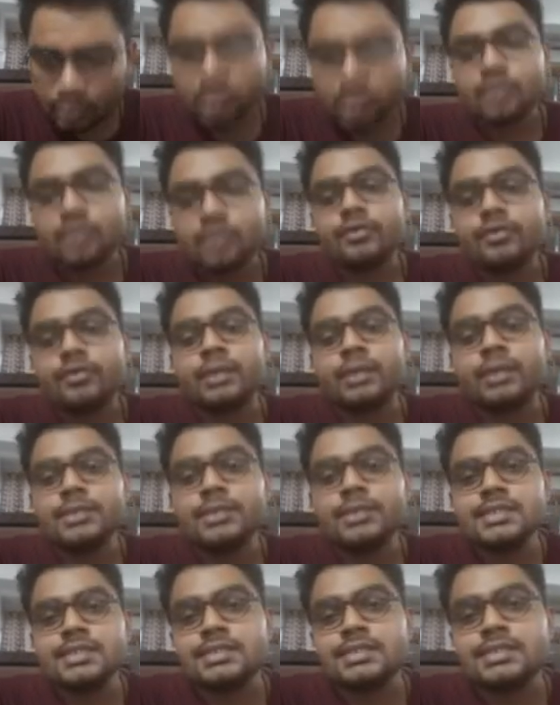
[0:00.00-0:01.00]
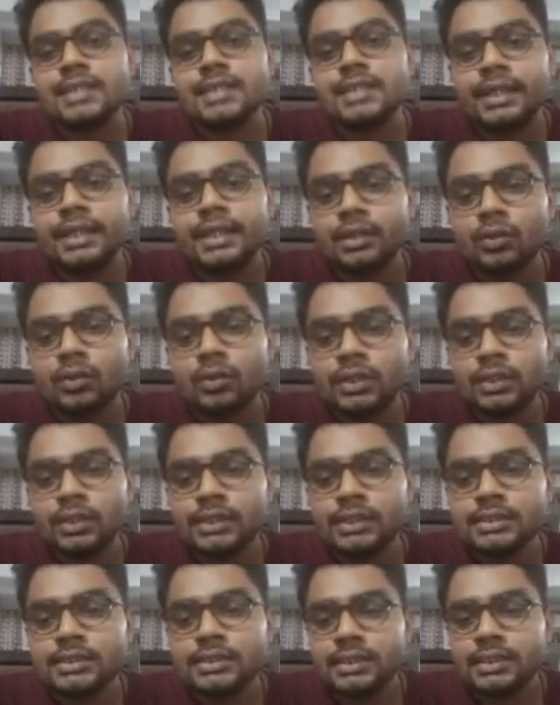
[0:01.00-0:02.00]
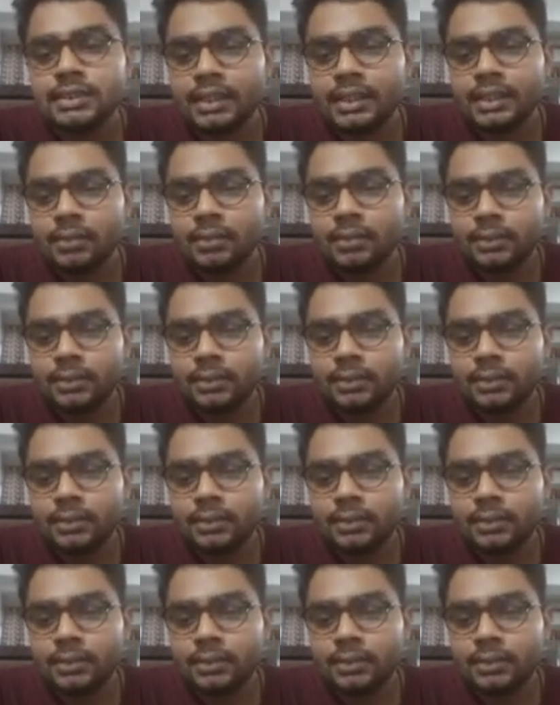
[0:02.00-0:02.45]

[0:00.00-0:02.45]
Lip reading: Workpiece is set over this table.